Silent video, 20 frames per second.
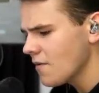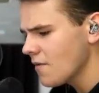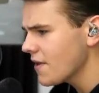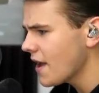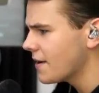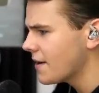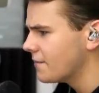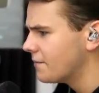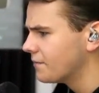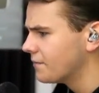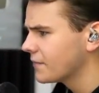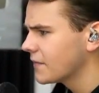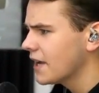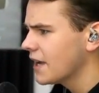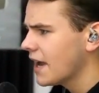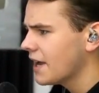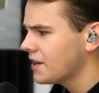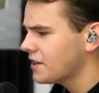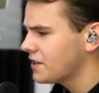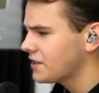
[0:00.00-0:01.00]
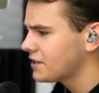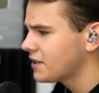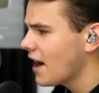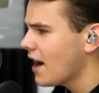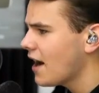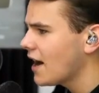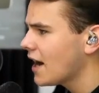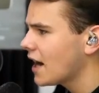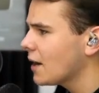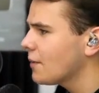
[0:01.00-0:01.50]
Well then, it is
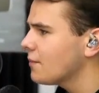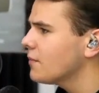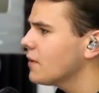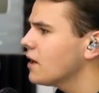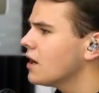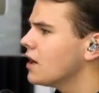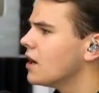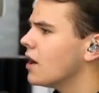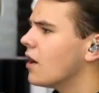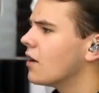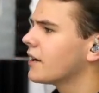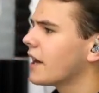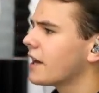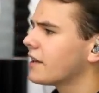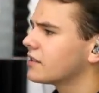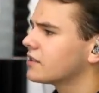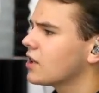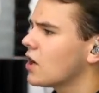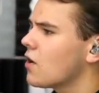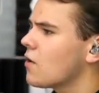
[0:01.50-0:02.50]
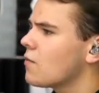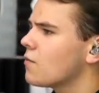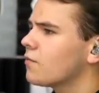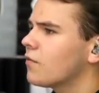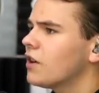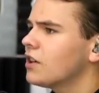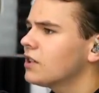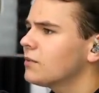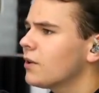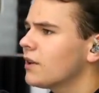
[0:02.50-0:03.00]
time. Okay, so
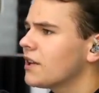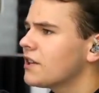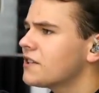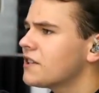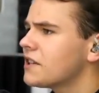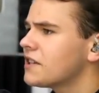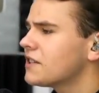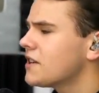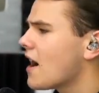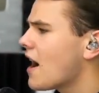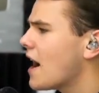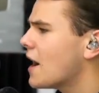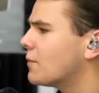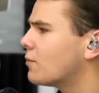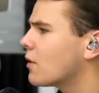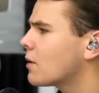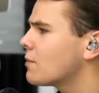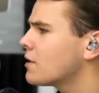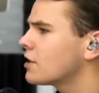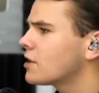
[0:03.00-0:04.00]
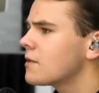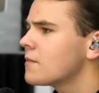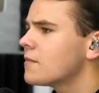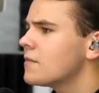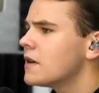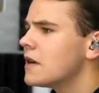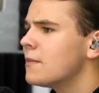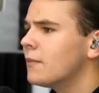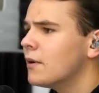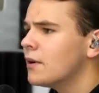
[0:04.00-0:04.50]
first of all, let's decide where we
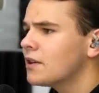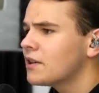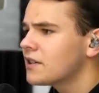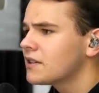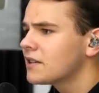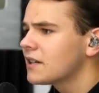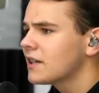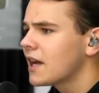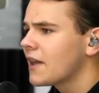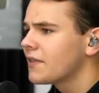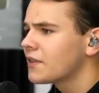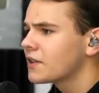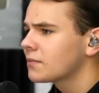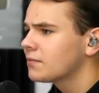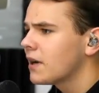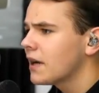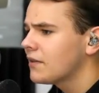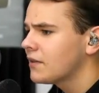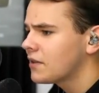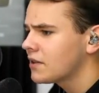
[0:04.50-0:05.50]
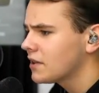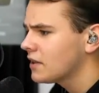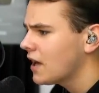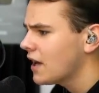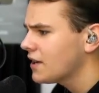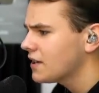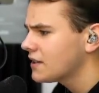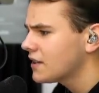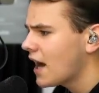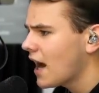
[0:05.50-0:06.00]
should emergency land this plane. There's a
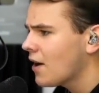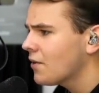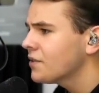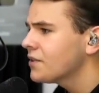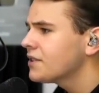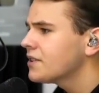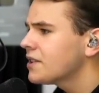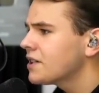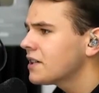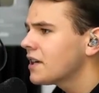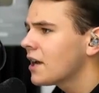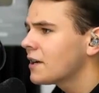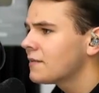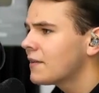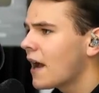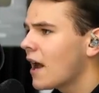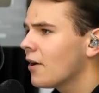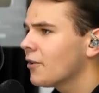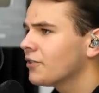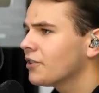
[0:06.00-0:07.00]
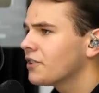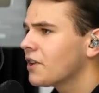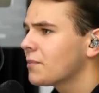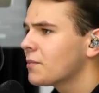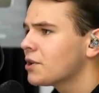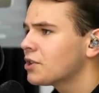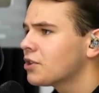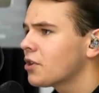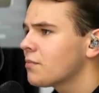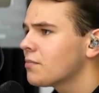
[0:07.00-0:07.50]
lot of towns here, a lot of houses
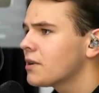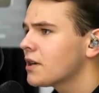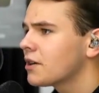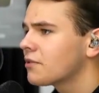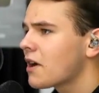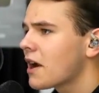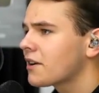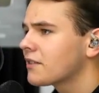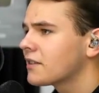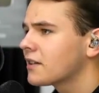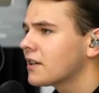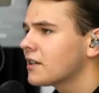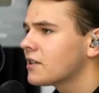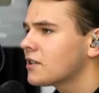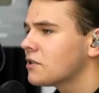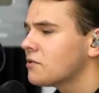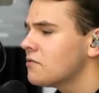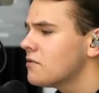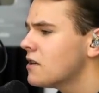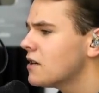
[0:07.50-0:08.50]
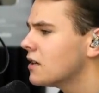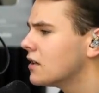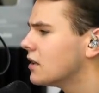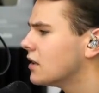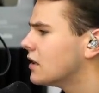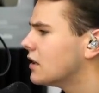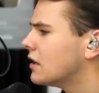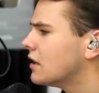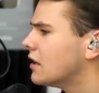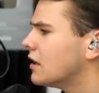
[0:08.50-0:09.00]
that we shouldn't be crashing into.
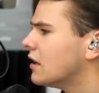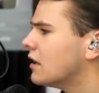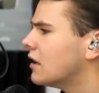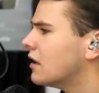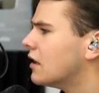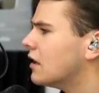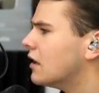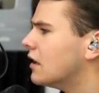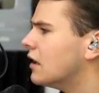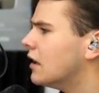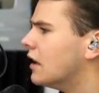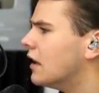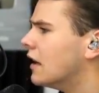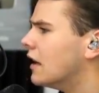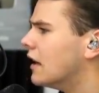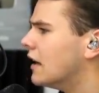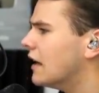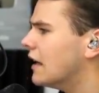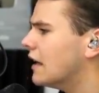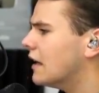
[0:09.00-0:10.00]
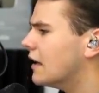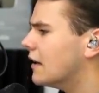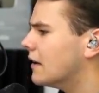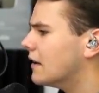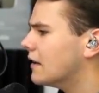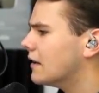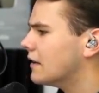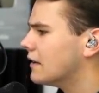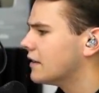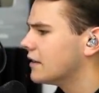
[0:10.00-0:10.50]

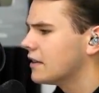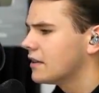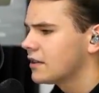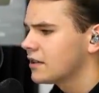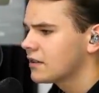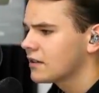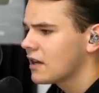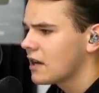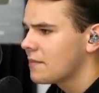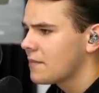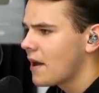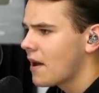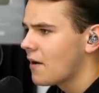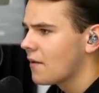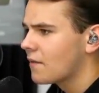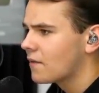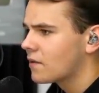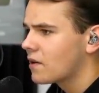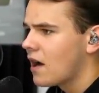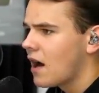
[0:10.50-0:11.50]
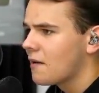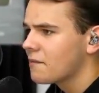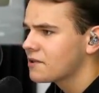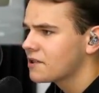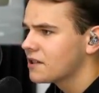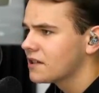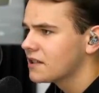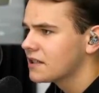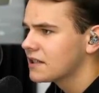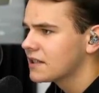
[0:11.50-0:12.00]
Just keep out for
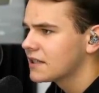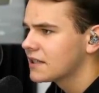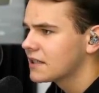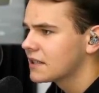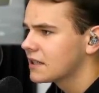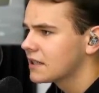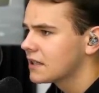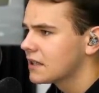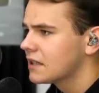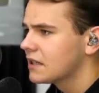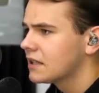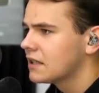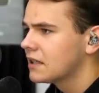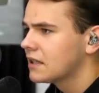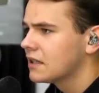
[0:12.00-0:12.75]
options.